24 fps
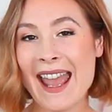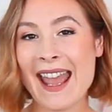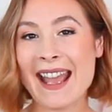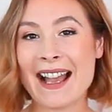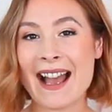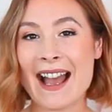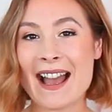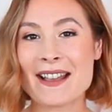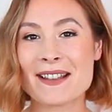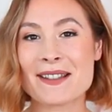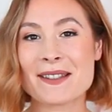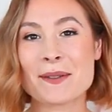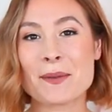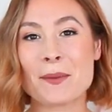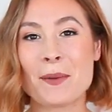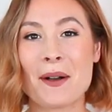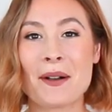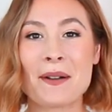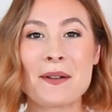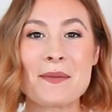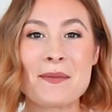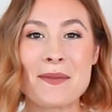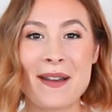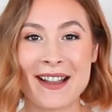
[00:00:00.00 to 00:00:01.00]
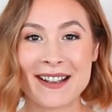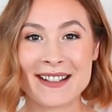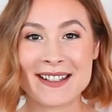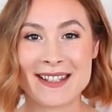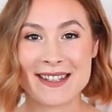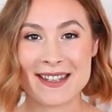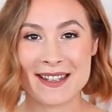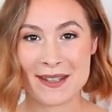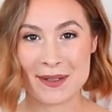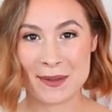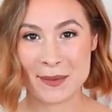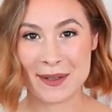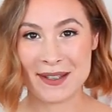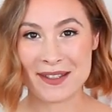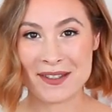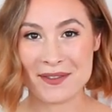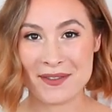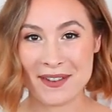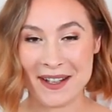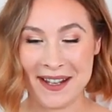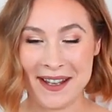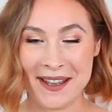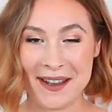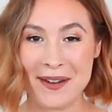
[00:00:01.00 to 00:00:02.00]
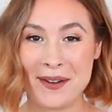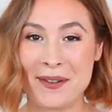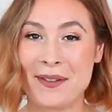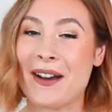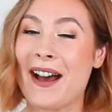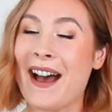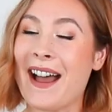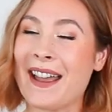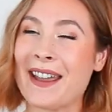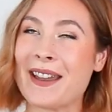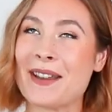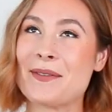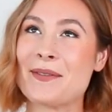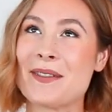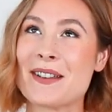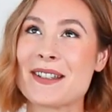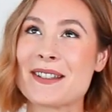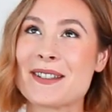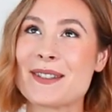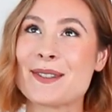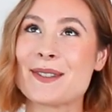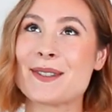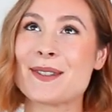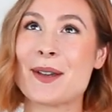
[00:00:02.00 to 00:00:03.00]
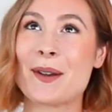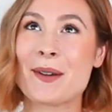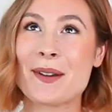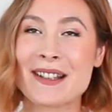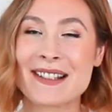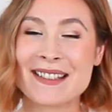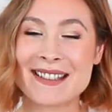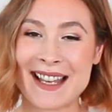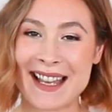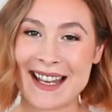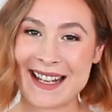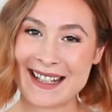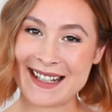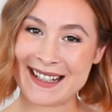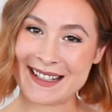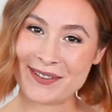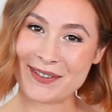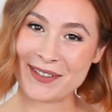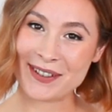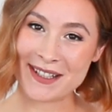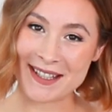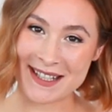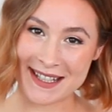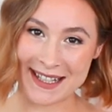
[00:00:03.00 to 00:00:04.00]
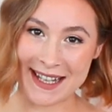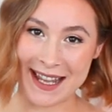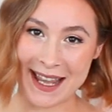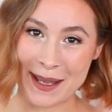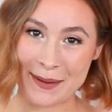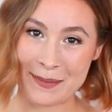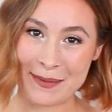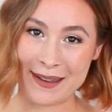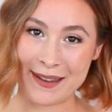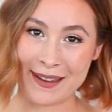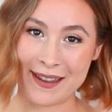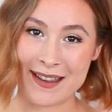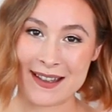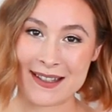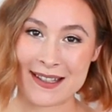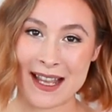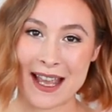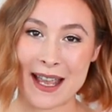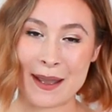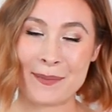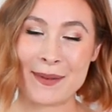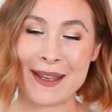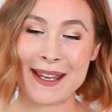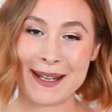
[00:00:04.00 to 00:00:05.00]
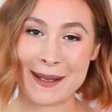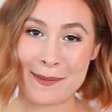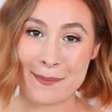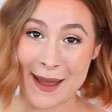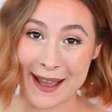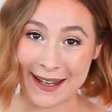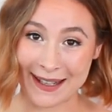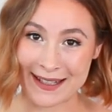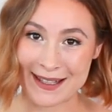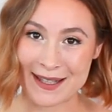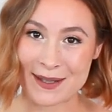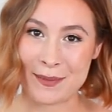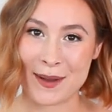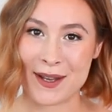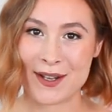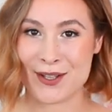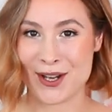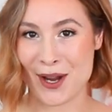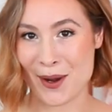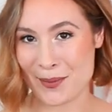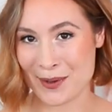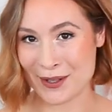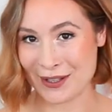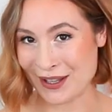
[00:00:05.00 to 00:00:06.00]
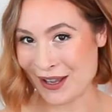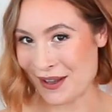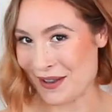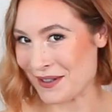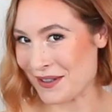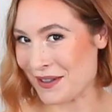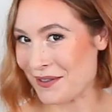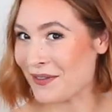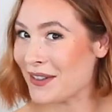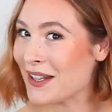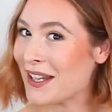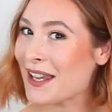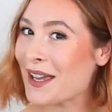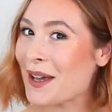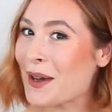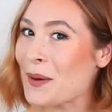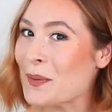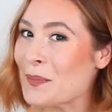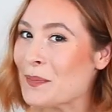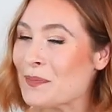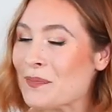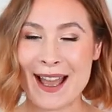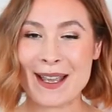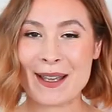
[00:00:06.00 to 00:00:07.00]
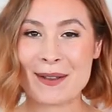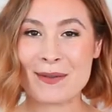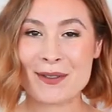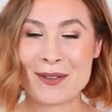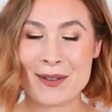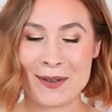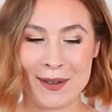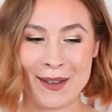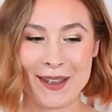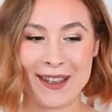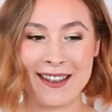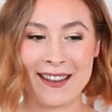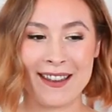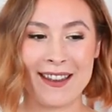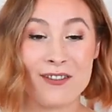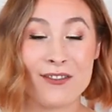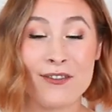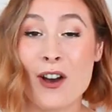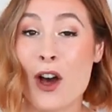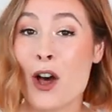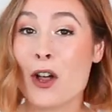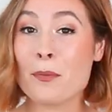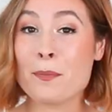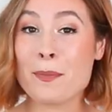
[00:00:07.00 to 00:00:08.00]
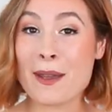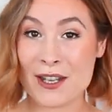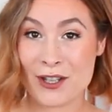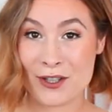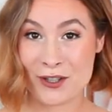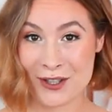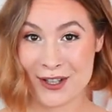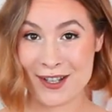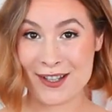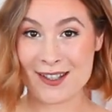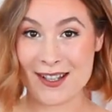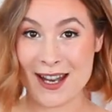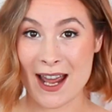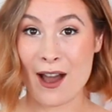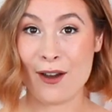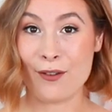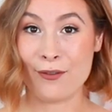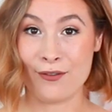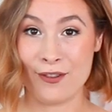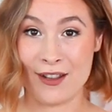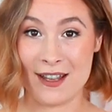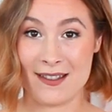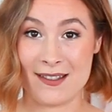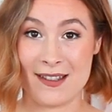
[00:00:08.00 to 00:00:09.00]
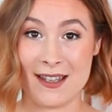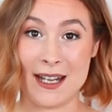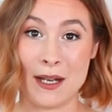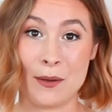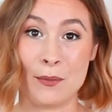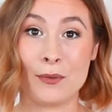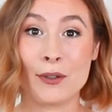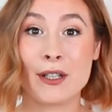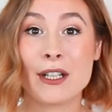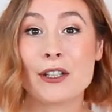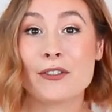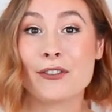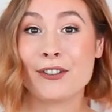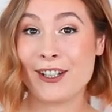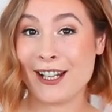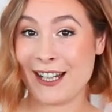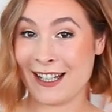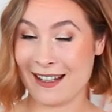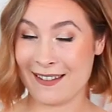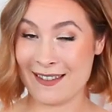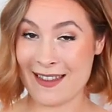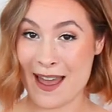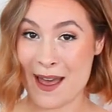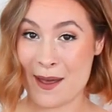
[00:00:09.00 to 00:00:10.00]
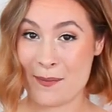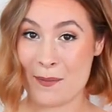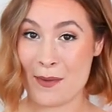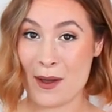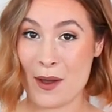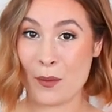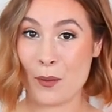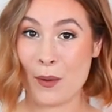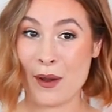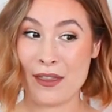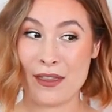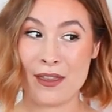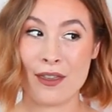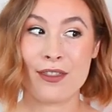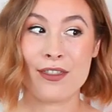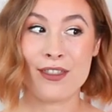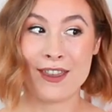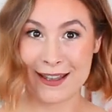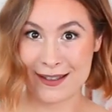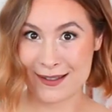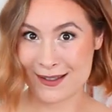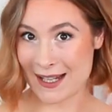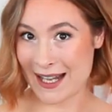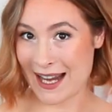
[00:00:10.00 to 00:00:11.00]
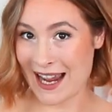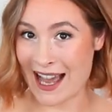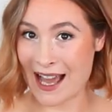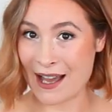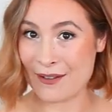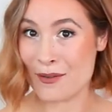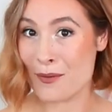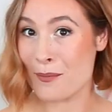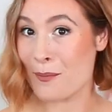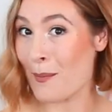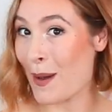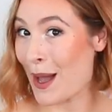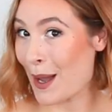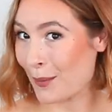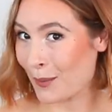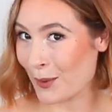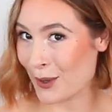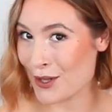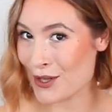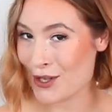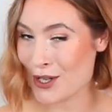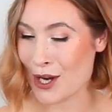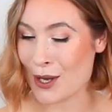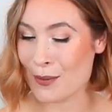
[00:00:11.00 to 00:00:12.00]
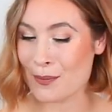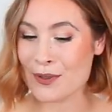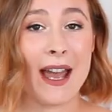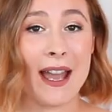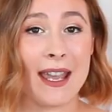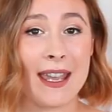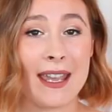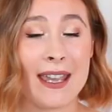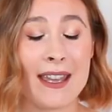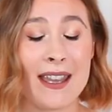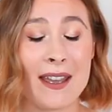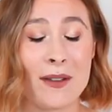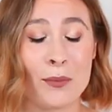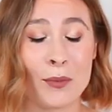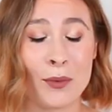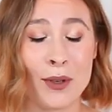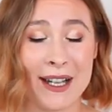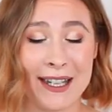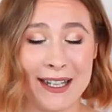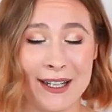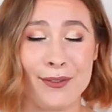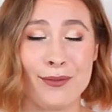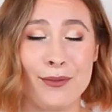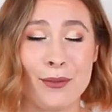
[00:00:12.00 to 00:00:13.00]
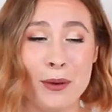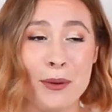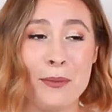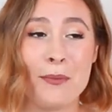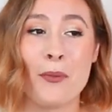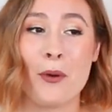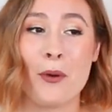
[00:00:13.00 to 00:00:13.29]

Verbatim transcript: Hey guys, welcome back to this week's video. I am so excited for today because I'm getting back into my shopper closet video. I am doing fall Pinterest outfits and I'm recreating them with things that I have in my wardrobe. I am ready for